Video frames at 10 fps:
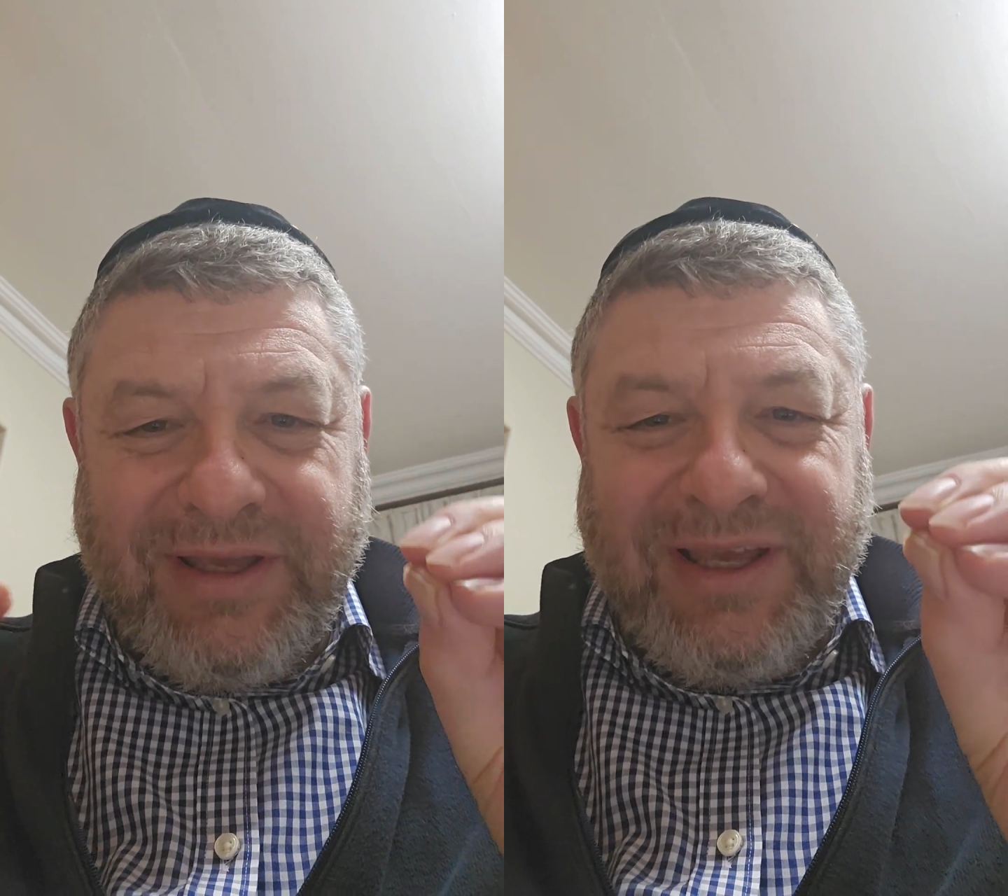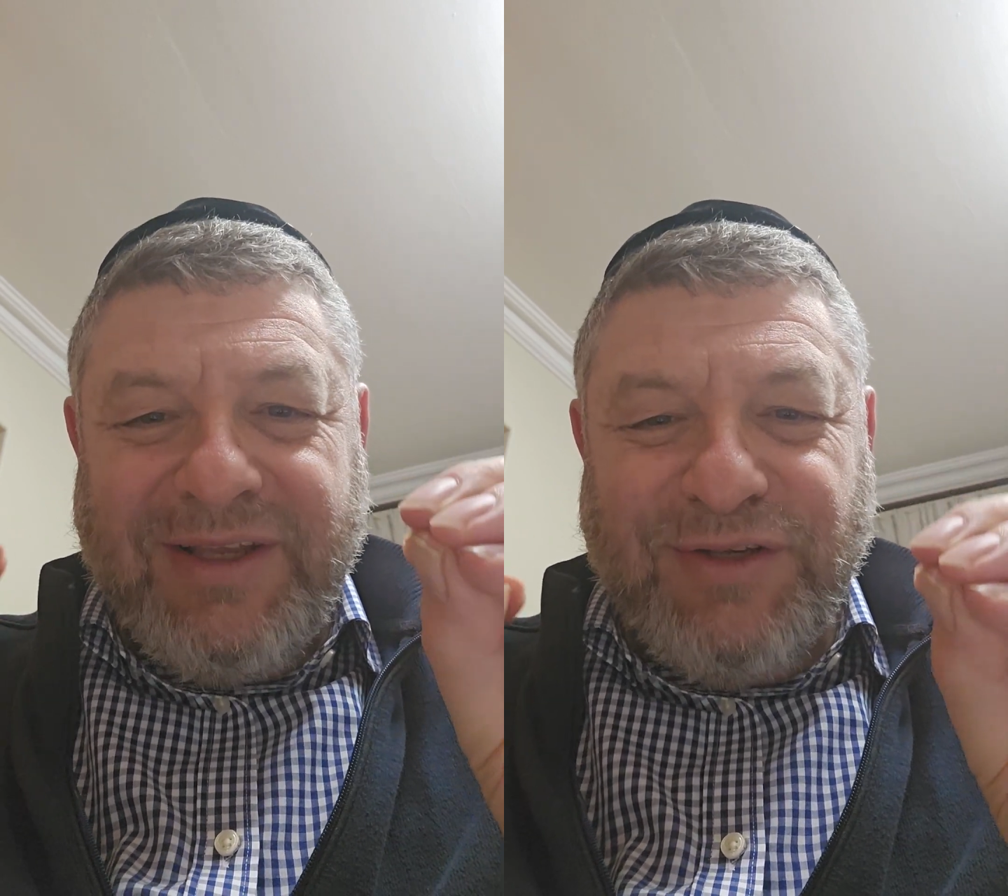
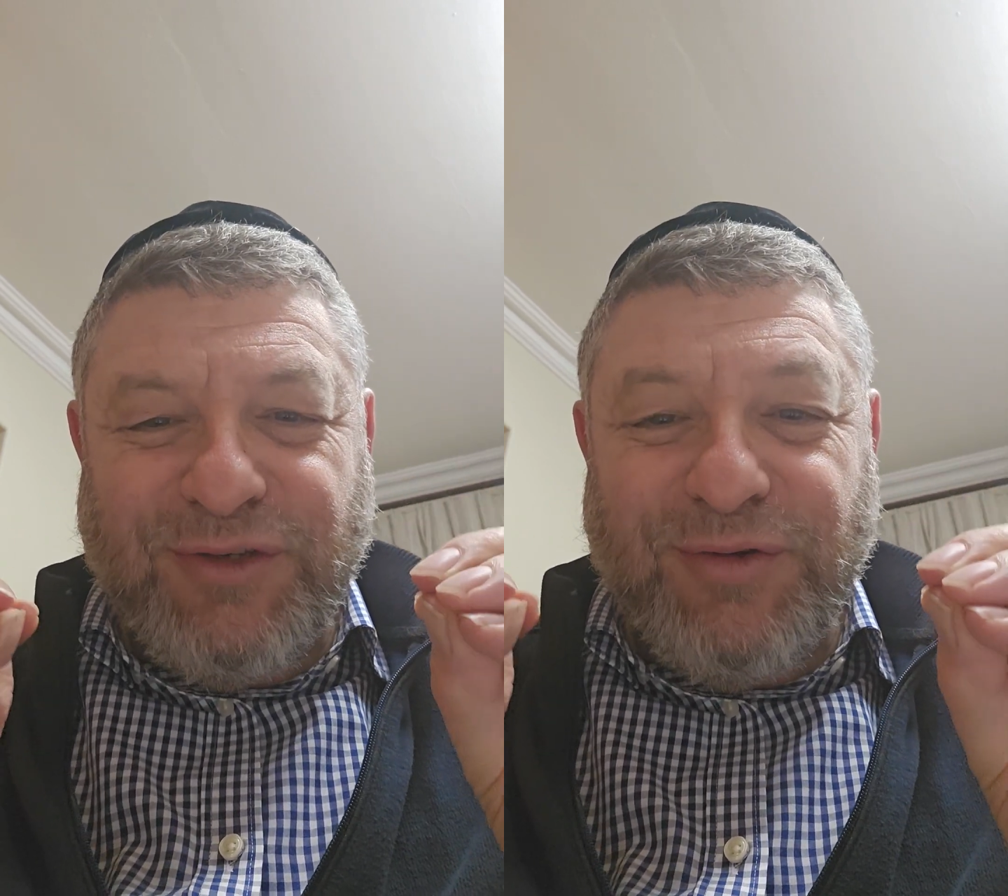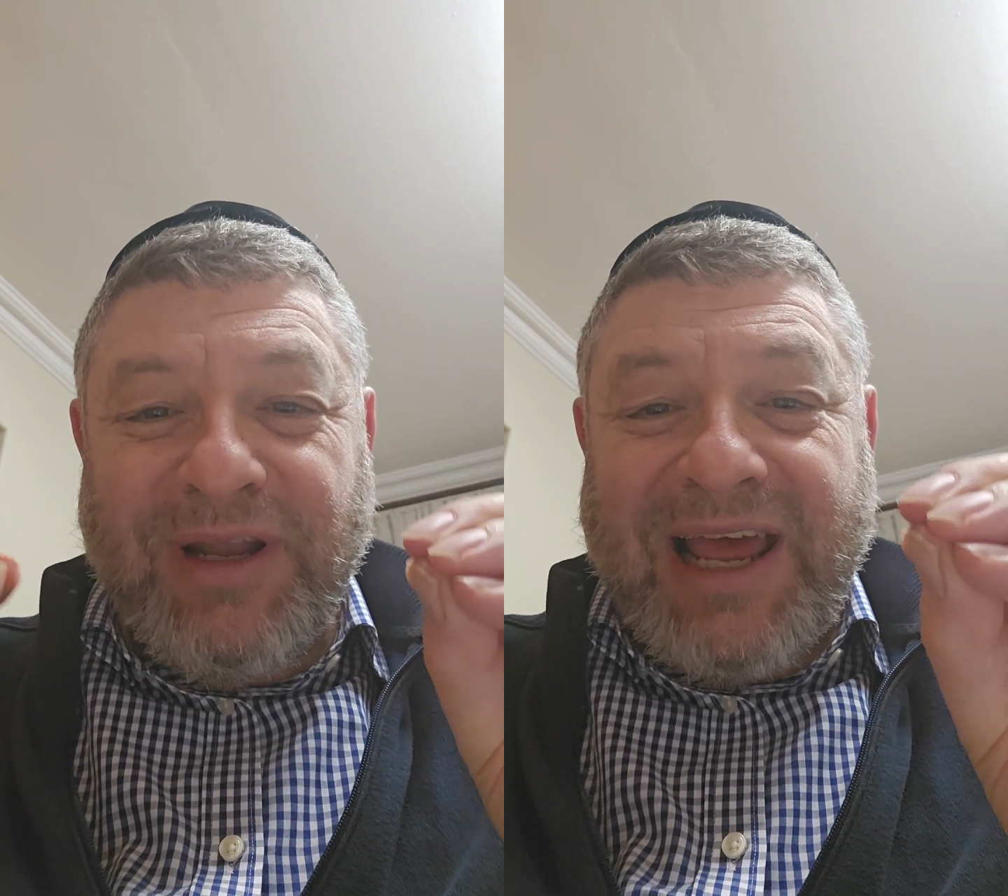
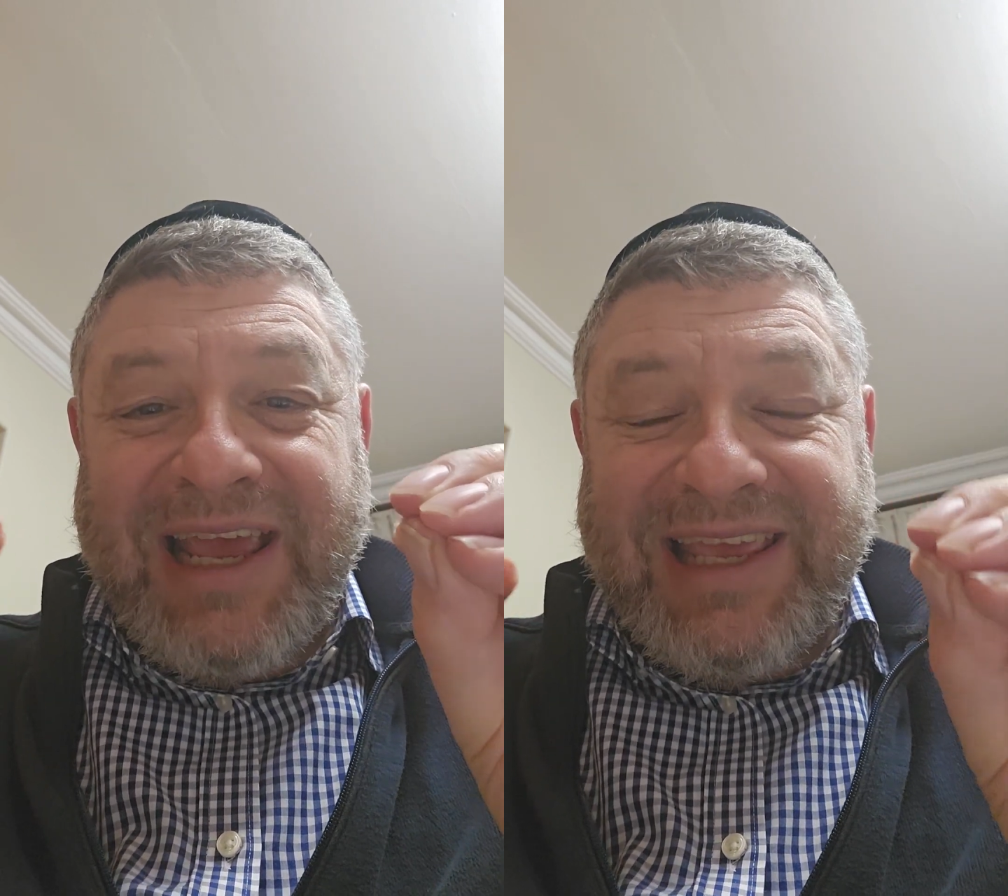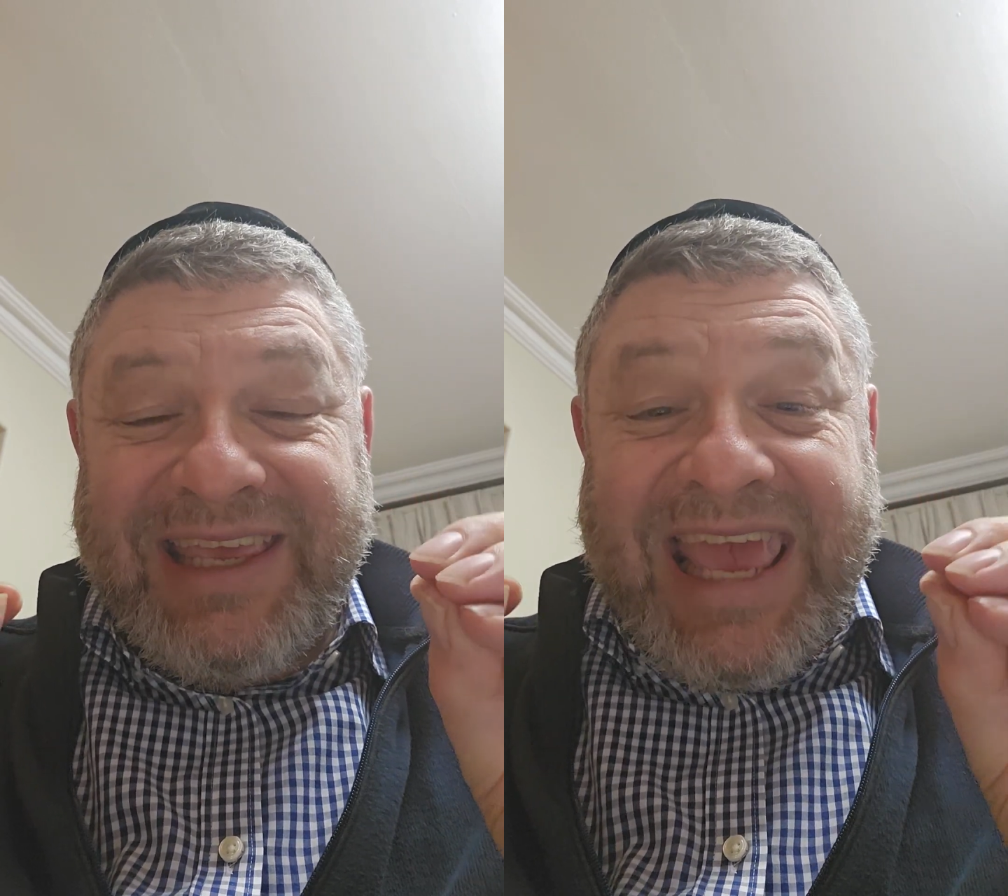into
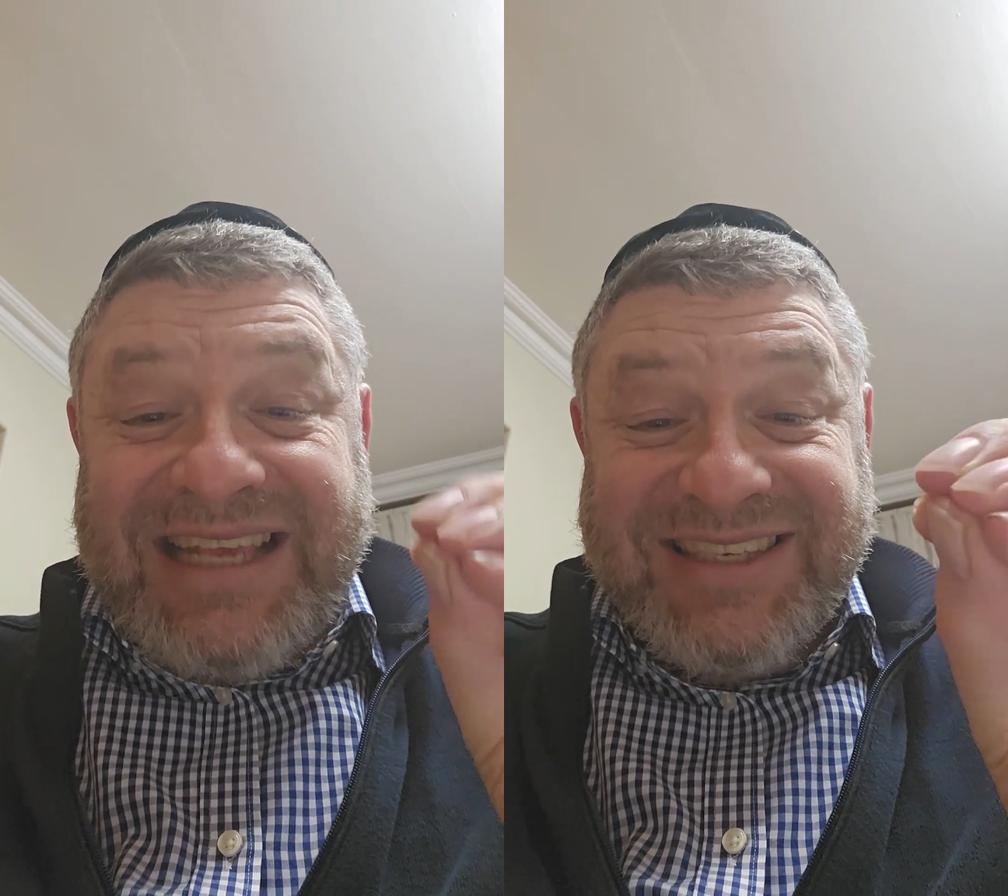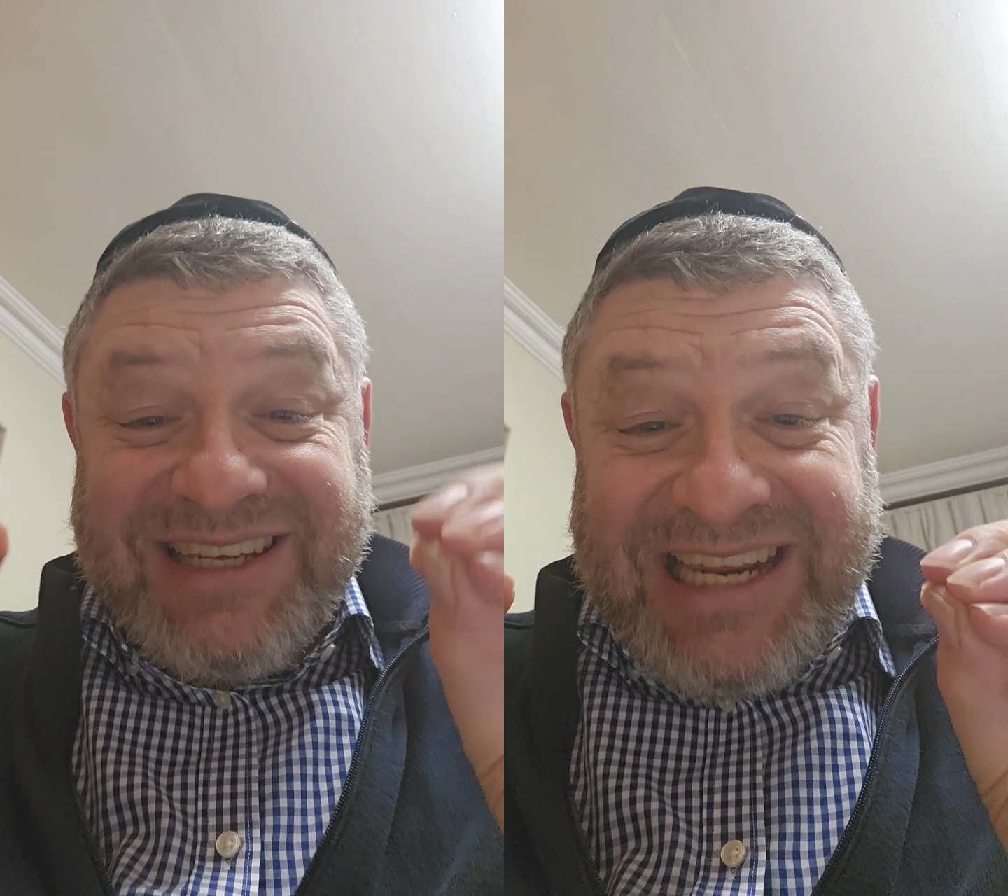like
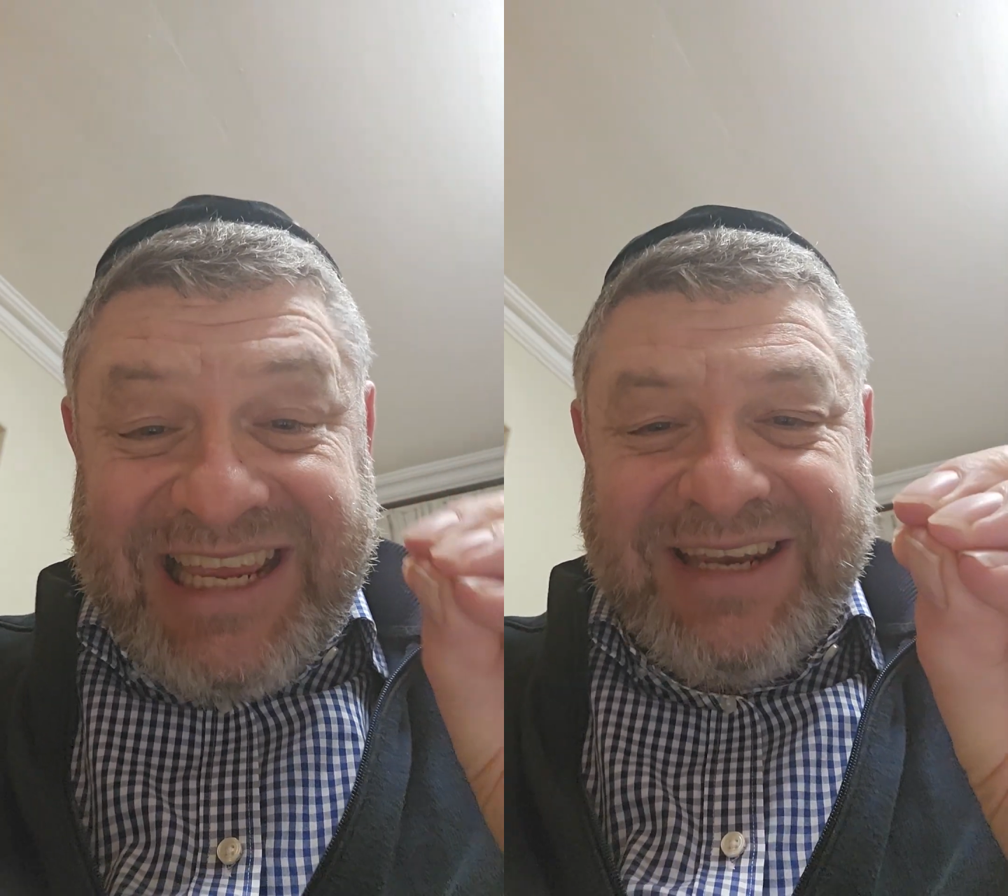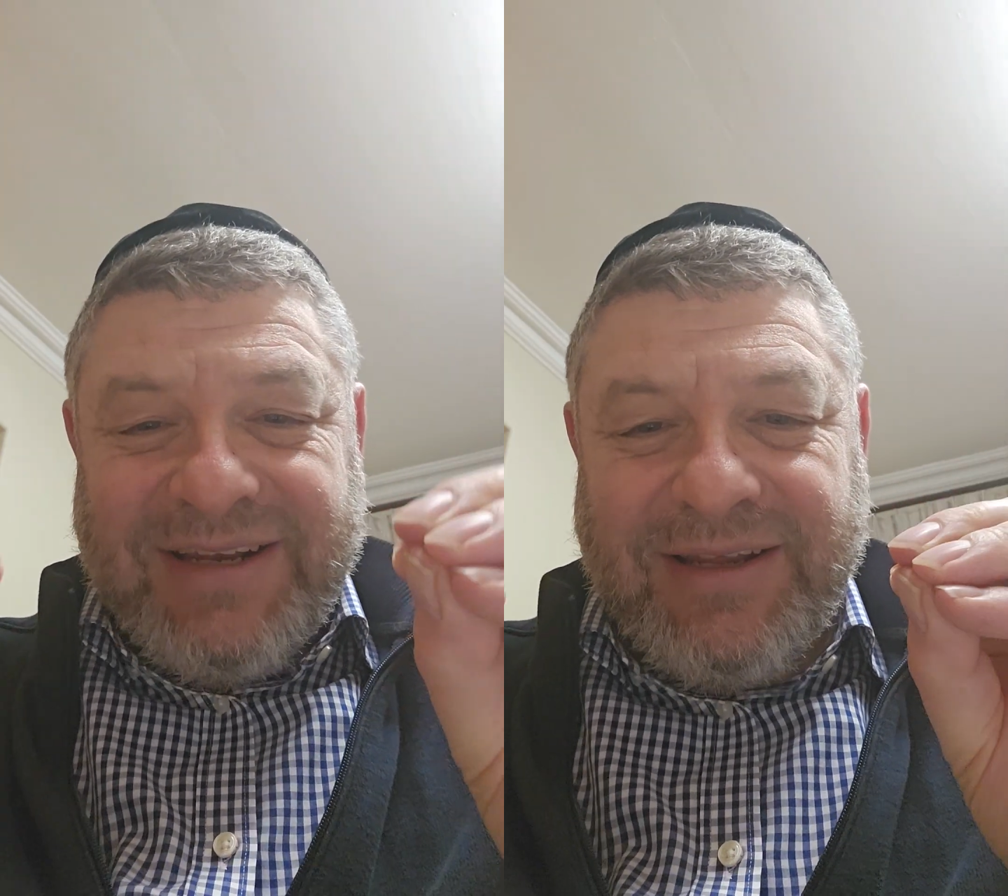
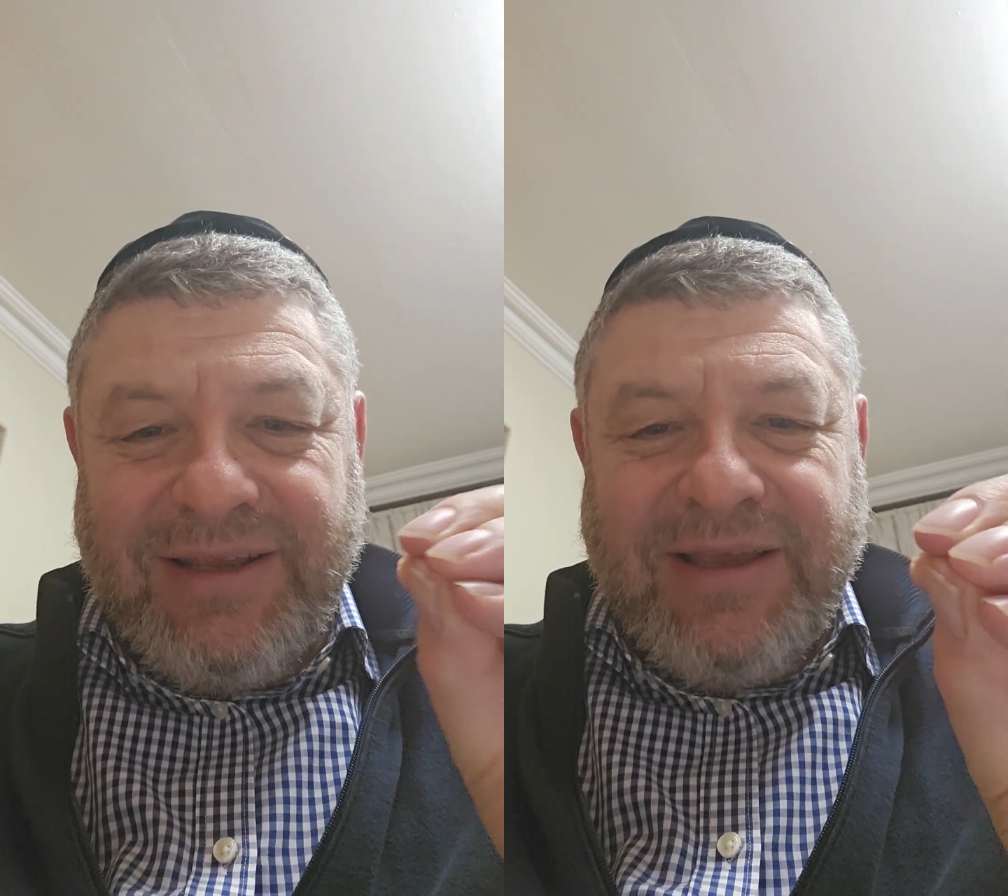gasoline,